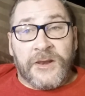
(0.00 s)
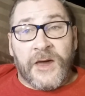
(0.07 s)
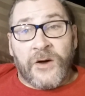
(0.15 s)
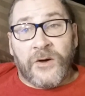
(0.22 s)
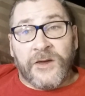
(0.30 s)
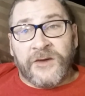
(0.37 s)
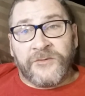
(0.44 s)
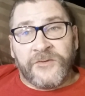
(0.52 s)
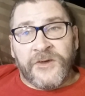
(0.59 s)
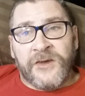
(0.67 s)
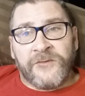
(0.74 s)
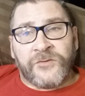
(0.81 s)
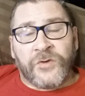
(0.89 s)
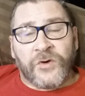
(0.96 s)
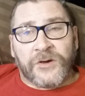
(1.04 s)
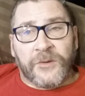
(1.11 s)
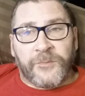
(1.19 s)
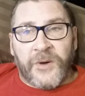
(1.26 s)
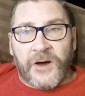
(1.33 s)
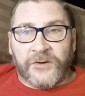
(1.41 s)
Now, if Eve took
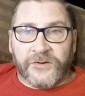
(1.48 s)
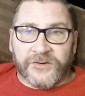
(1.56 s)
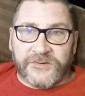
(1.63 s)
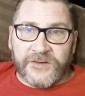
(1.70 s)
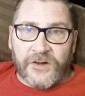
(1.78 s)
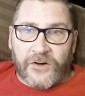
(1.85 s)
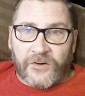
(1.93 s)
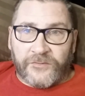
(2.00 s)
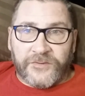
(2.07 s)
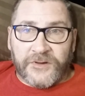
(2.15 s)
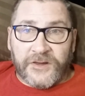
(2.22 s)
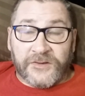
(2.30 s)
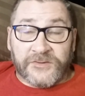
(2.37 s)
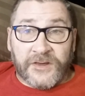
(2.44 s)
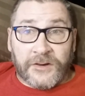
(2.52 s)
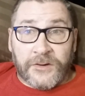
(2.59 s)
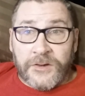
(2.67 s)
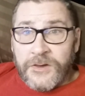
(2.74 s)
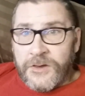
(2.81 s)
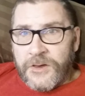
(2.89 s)
it upon herself and
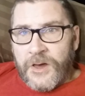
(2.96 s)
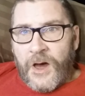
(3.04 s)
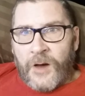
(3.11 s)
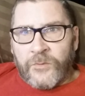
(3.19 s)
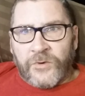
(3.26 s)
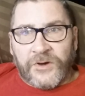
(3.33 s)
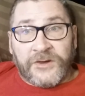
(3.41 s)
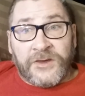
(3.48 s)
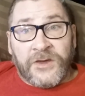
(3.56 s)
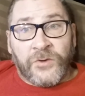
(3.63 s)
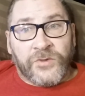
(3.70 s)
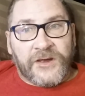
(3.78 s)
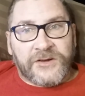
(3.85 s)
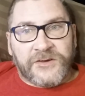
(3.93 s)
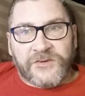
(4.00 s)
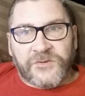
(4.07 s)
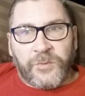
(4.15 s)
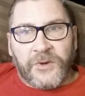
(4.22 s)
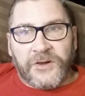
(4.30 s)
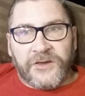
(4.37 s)
said, I'm going to kill that
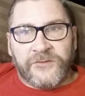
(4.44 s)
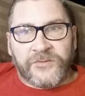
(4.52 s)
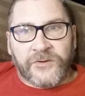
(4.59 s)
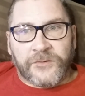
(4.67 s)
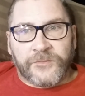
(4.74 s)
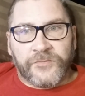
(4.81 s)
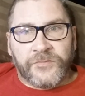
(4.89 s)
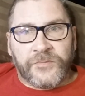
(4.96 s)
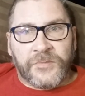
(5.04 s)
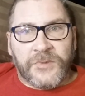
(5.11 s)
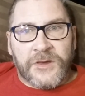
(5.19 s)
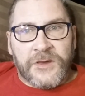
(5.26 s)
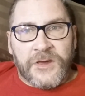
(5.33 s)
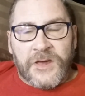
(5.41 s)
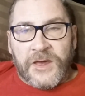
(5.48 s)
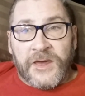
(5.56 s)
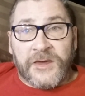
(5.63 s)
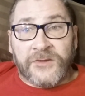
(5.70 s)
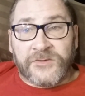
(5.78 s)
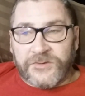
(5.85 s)
disbeliever.
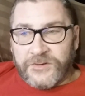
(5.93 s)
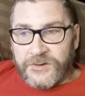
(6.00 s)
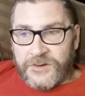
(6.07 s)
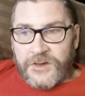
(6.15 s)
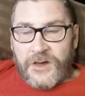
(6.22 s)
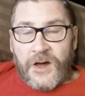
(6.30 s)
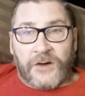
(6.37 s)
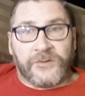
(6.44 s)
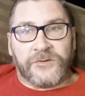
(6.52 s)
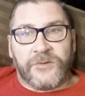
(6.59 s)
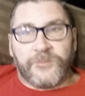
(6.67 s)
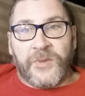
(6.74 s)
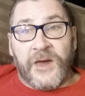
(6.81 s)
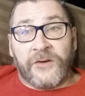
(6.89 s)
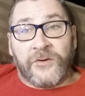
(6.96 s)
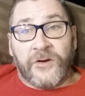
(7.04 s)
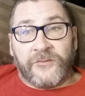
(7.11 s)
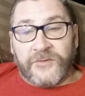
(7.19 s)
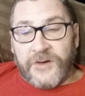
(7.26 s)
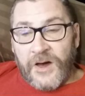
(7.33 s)
He's under the banner
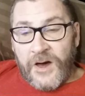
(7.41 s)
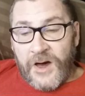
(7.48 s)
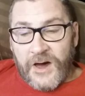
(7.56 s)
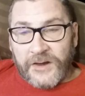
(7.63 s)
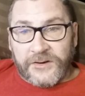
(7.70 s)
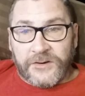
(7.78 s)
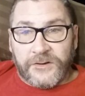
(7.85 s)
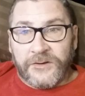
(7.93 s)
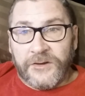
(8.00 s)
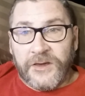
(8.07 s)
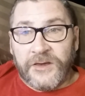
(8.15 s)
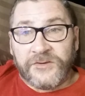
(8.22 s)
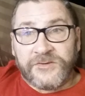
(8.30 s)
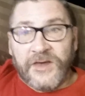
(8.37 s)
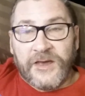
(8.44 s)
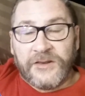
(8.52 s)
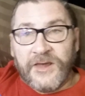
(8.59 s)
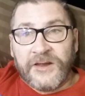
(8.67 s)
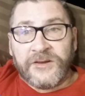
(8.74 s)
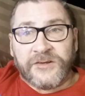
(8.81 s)
of God. Is
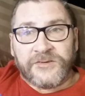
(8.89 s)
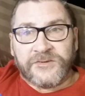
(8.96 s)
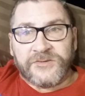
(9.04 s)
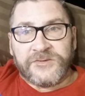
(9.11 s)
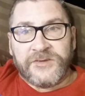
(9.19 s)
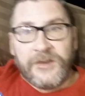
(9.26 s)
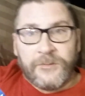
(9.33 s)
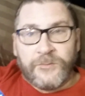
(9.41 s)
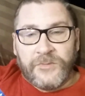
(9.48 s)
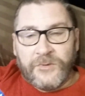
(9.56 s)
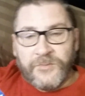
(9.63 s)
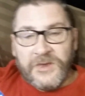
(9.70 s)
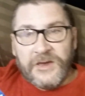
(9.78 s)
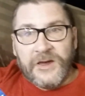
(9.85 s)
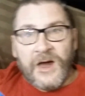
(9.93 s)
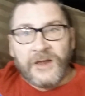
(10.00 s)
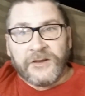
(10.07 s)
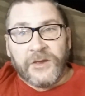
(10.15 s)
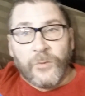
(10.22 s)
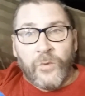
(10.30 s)
like, that doesn't seem to be
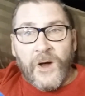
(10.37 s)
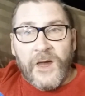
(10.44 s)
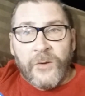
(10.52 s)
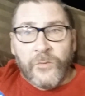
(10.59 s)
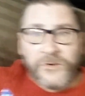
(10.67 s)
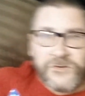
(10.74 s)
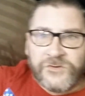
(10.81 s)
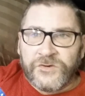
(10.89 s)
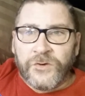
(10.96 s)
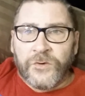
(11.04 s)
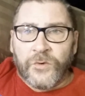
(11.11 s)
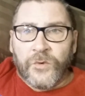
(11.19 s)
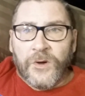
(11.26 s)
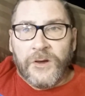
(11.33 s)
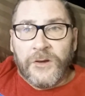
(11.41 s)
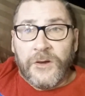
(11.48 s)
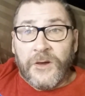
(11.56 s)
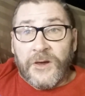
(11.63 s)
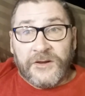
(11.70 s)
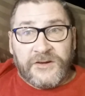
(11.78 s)
godly. Why would you
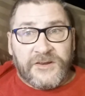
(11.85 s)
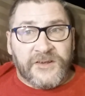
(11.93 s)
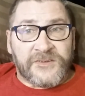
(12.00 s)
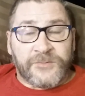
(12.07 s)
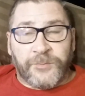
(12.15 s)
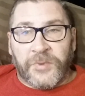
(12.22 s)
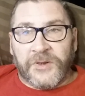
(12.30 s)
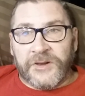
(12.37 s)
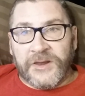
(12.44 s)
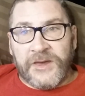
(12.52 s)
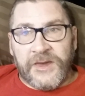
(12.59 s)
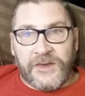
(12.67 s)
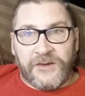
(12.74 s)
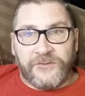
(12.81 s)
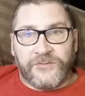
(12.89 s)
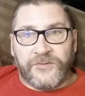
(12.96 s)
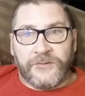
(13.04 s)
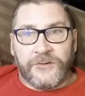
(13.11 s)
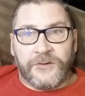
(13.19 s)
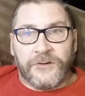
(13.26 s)

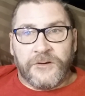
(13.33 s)
disbelieve